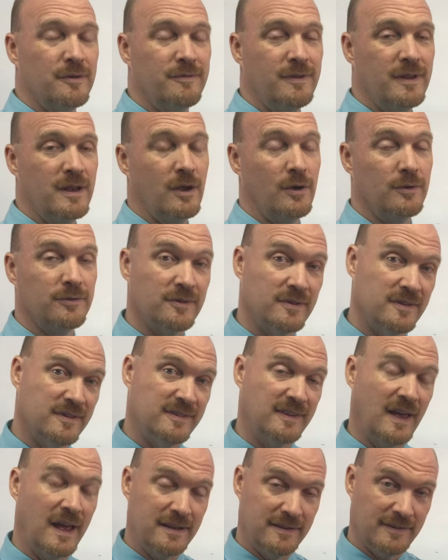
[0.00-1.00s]
videos and
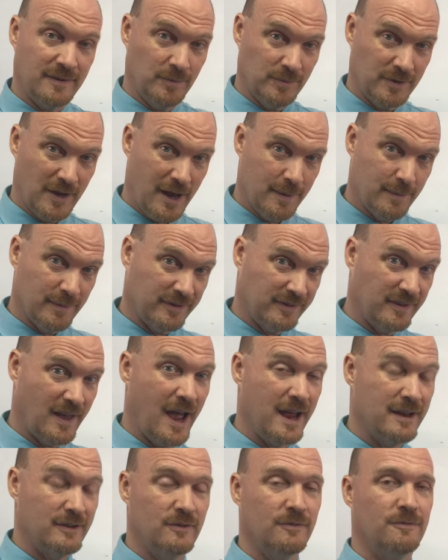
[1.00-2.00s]
set some time
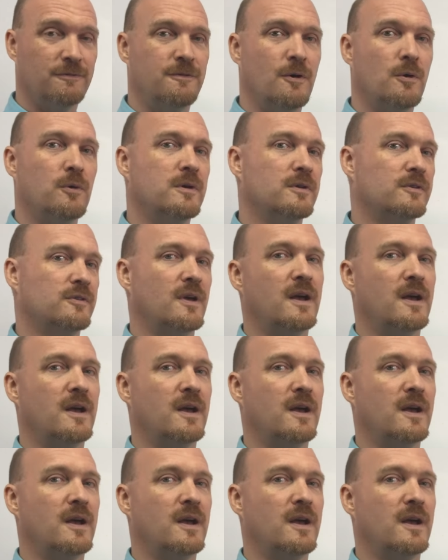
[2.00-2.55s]
aside to focus